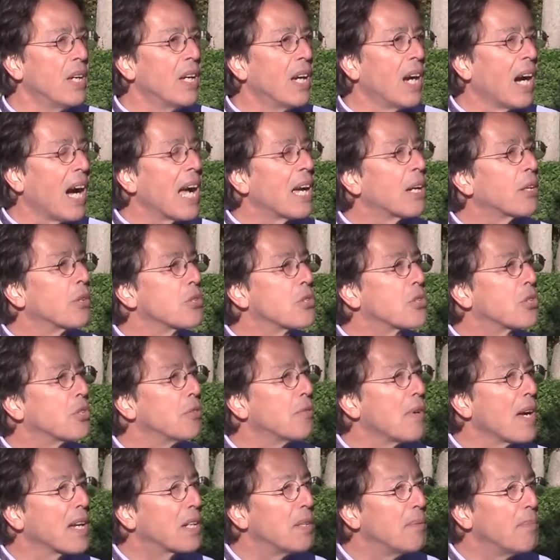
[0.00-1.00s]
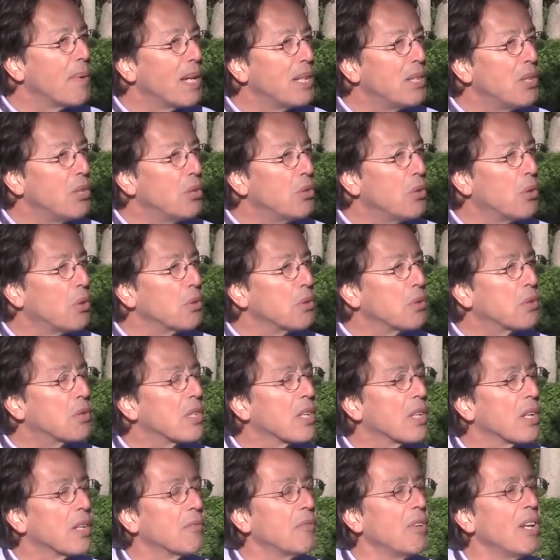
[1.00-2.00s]
I also recommend you don't
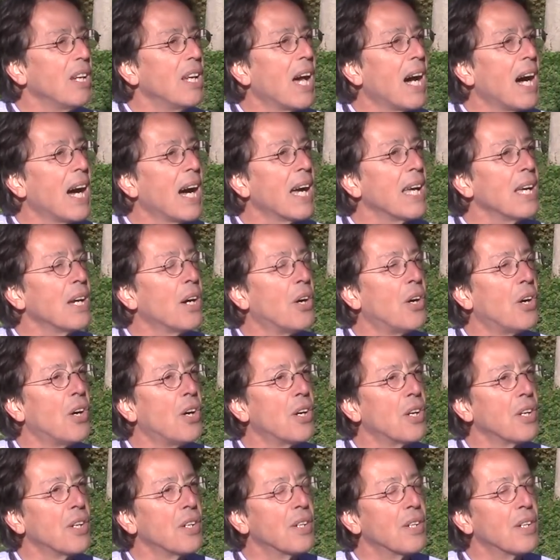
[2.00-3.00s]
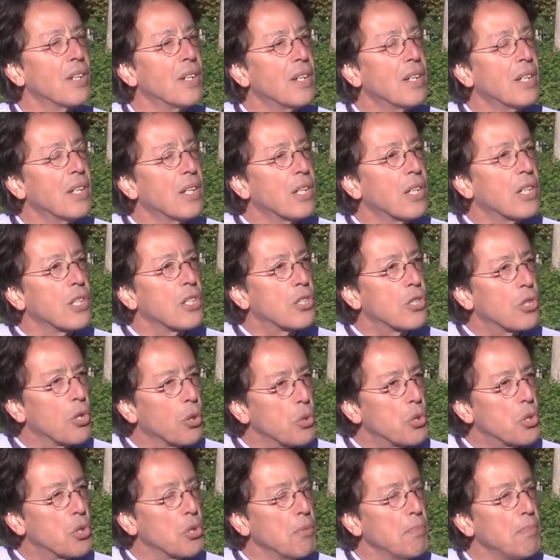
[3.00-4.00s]
rely on
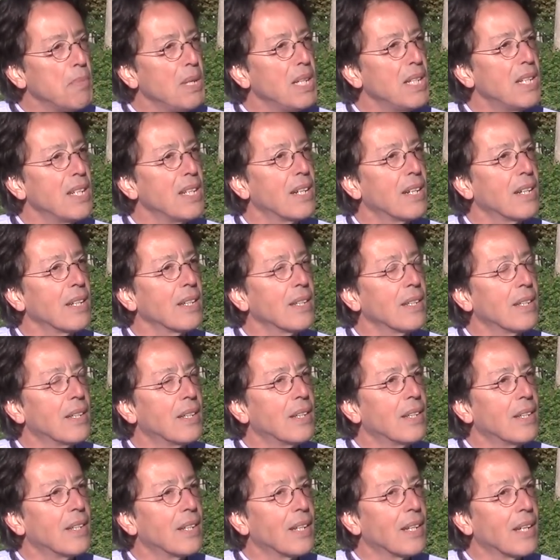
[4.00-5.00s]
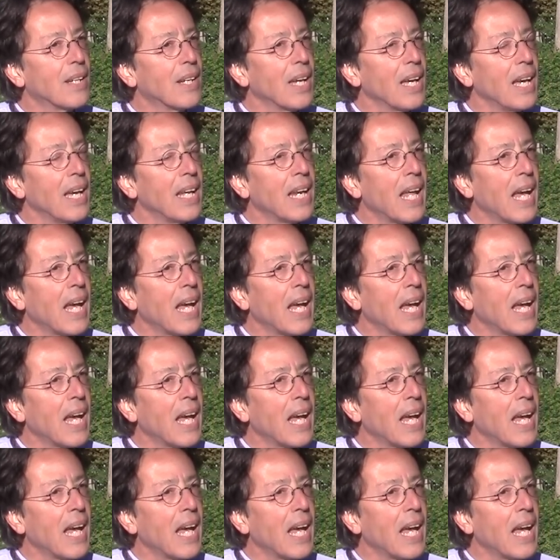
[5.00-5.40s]
social media and